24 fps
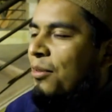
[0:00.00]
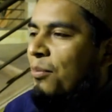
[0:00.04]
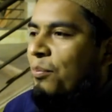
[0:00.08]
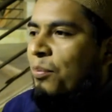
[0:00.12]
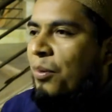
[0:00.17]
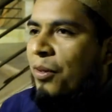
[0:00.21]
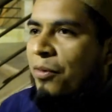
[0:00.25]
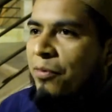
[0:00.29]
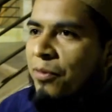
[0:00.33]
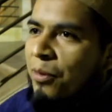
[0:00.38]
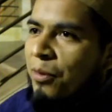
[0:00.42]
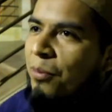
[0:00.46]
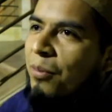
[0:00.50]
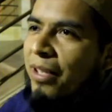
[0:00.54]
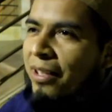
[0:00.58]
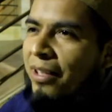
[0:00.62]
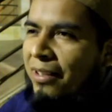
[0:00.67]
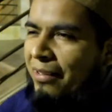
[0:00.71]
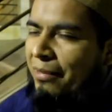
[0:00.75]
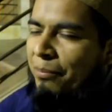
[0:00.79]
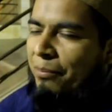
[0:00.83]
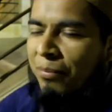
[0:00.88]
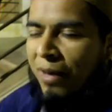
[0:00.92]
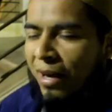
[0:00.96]
perfume,
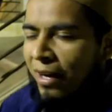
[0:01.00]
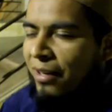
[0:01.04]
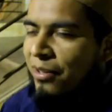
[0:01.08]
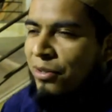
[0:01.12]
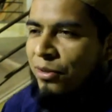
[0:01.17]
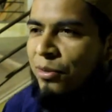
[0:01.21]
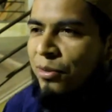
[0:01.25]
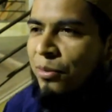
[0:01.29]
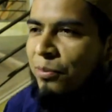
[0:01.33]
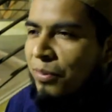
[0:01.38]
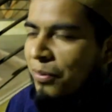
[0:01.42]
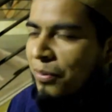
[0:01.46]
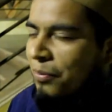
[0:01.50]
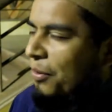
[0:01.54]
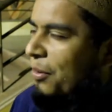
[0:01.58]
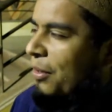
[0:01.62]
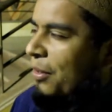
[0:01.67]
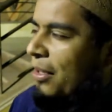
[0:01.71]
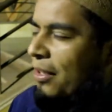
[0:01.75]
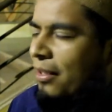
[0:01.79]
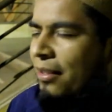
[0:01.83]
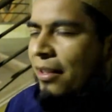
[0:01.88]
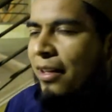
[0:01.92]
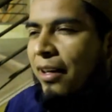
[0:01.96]
like very strong perfume,
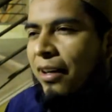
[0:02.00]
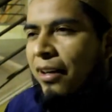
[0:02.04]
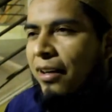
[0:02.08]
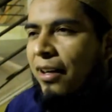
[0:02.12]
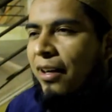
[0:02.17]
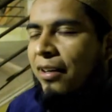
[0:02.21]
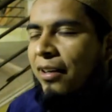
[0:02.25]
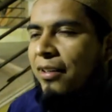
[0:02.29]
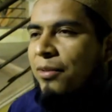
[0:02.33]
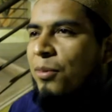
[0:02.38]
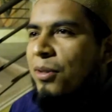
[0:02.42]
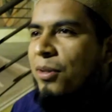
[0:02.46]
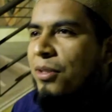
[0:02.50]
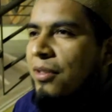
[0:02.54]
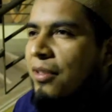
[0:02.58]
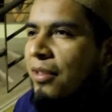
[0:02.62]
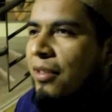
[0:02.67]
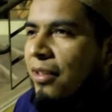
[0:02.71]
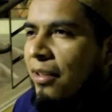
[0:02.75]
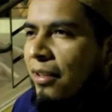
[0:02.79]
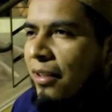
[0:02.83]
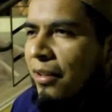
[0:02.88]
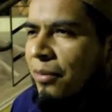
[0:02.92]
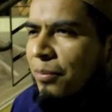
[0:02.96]
like. And I was
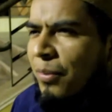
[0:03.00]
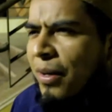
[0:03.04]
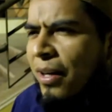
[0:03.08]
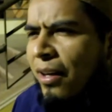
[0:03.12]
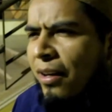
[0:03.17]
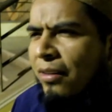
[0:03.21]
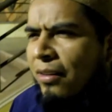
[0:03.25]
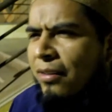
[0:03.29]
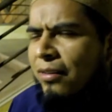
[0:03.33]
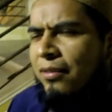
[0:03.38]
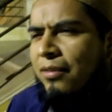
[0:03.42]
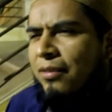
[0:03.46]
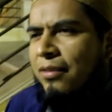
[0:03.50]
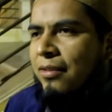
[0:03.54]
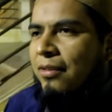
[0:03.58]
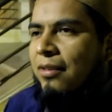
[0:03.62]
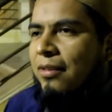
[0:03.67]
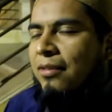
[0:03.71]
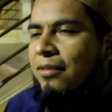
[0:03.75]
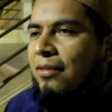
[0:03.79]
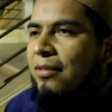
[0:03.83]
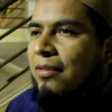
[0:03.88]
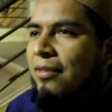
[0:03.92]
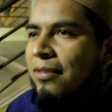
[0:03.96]
thinking, like, man,
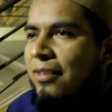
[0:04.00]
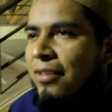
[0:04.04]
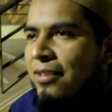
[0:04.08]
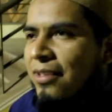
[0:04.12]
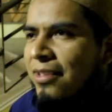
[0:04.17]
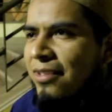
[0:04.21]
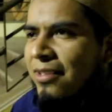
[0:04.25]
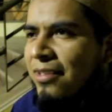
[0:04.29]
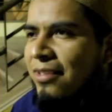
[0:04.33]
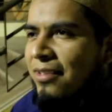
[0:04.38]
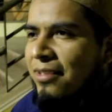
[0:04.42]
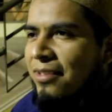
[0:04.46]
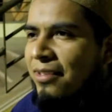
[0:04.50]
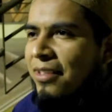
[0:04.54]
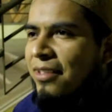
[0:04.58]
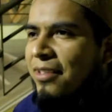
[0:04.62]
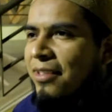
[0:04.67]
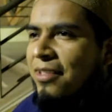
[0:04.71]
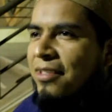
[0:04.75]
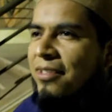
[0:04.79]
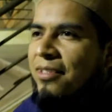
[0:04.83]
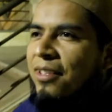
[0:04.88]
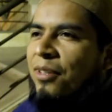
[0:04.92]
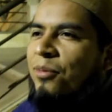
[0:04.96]
this
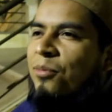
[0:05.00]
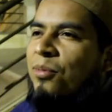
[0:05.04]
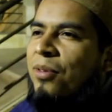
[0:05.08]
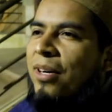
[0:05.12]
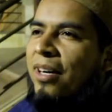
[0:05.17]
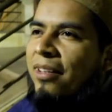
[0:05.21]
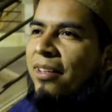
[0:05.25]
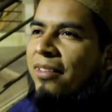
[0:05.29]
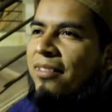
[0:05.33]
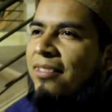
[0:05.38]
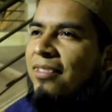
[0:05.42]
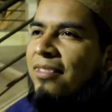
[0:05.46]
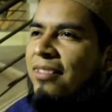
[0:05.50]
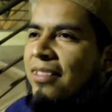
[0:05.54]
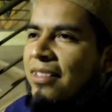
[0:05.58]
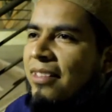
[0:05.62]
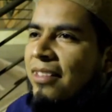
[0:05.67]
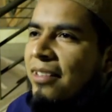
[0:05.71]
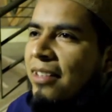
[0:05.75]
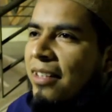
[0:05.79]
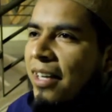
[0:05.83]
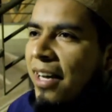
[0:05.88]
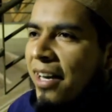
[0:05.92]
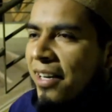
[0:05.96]
is not right.
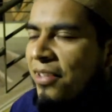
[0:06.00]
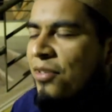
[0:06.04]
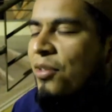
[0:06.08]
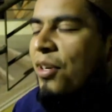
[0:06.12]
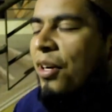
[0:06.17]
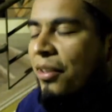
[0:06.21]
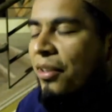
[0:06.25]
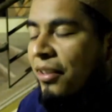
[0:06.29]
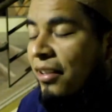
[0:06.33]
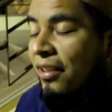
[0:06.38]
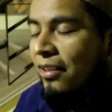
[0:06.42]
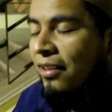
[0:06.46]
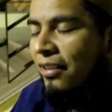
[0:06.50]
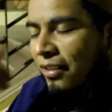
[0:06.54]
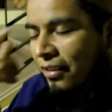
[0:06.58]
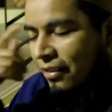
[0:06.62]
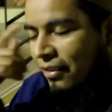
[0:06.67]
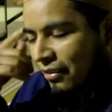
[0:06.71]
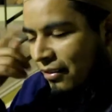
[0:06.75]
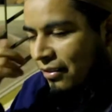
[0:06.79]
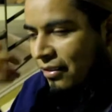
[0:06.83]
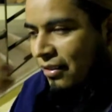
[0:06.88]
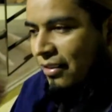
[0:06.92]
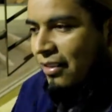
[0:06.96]
I start
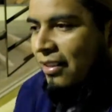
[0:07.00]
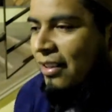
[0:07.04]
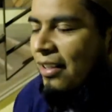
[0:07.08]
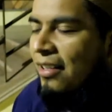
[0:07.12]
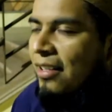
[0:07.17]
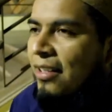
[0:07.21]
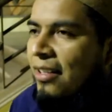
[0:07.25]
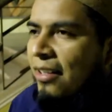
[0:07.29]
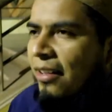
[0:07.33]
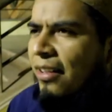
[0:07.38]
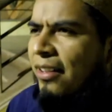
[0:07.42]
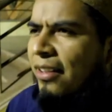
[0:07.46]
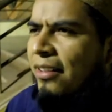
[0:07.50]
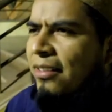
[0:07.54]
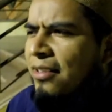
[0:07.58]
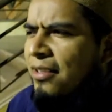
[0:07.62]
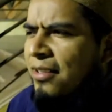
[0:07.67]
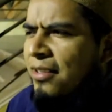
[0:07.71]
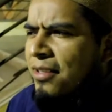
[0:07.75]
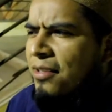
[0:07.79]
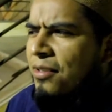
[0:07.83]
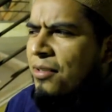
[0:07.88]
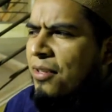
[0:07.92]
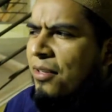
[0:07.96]
thinking, like,
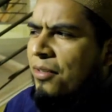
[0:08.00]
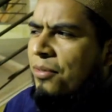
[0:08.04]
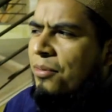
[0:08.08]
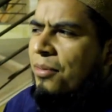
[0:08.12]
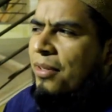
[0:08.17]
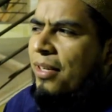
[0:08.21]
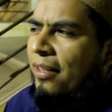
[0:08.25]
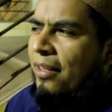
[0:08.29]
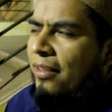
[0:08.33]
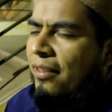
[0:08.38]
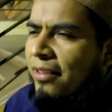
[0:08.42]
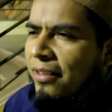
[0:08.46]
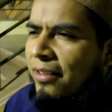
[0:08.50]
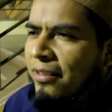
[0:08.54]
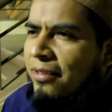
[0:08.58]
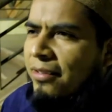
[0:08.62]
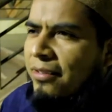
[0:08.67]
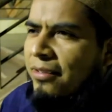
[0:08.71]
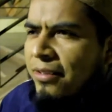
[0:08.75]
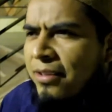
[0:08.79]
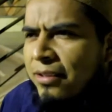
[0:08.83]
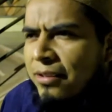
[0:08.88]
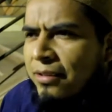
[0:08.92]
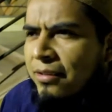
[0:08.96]
this is not right, like
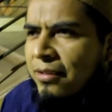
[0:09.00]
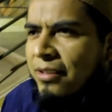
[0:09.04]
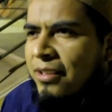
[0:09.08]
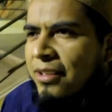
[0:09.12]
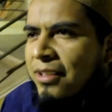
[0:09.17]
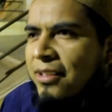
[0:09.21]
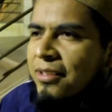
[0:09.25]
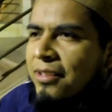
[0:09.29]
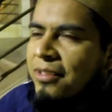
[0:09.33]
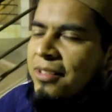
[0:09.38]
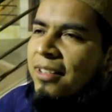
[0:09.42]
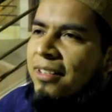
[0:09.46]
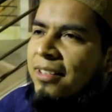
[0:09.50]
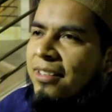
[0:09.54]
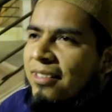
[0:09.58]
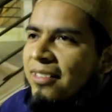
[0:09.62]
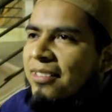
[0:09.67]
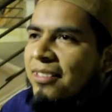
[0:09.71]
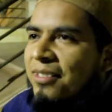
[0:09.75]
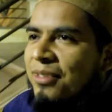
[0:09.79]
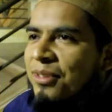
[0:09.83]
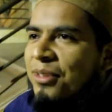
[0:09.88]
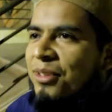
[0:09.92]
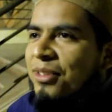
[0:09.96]
this is the
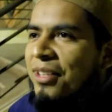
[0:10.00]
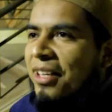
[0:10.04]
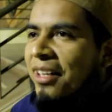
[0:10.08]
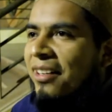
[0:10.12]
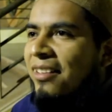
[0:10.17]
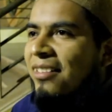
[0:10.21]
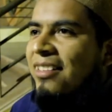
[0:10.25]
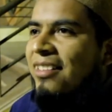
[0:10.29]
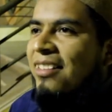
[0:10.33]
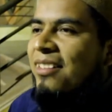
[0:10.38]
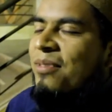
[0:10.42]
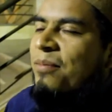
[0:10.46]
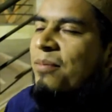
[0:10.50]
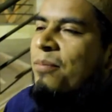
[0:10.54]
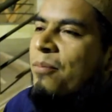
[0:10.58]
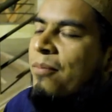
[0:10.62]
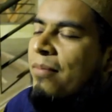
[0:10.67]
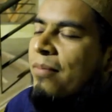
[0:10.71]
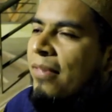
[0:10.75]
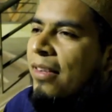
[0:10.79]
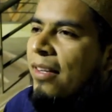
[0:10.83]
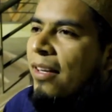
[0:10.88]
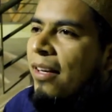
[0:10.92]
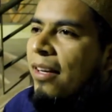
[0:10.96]
Christianity.
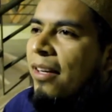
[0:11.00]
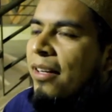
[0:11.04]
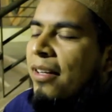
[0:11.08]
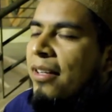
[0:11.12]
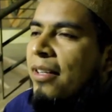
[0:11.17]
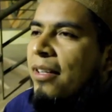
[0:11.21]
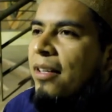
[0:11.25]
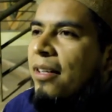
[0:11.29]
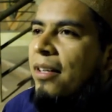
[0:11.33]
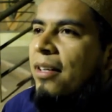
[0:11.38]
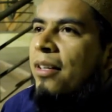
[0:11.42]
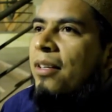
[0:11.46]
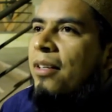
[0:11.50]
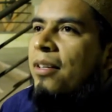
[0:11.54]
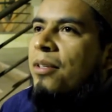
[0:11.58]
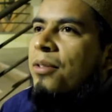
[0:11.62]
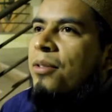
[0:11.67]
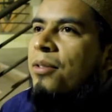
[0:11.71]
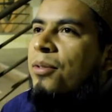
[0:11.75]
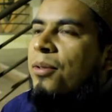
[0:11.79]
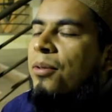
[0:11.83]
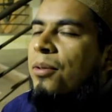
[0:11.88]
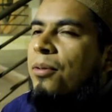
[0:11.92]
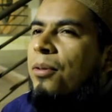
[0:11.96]

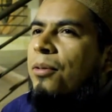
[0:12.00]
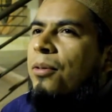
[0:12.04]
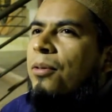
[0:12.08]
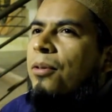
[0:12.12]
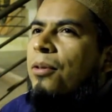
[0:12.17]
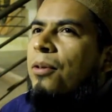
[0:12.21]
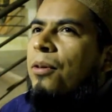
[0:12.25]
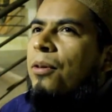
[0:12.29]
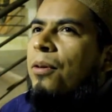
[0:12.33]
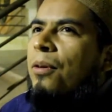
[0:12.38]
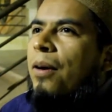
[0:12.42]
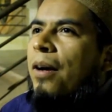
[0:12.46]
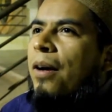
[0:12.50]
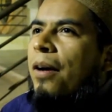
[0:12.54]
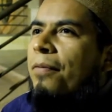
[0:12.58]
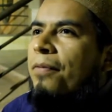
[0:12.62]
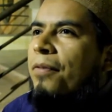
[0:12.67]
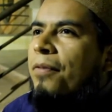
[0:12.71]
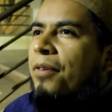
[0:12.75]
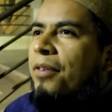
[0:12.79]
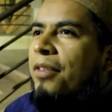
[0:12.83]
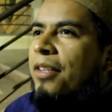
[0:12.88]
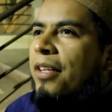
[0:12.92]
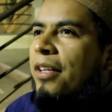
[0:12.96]
So
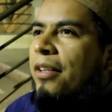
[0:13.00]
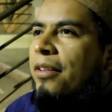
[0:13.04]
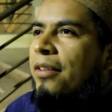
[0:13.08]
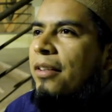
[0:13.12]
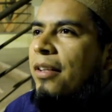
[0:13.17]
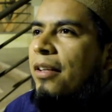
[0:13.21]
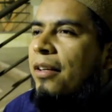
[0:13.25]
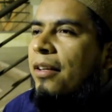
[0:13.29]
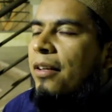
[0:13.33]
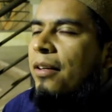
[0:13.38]
after that,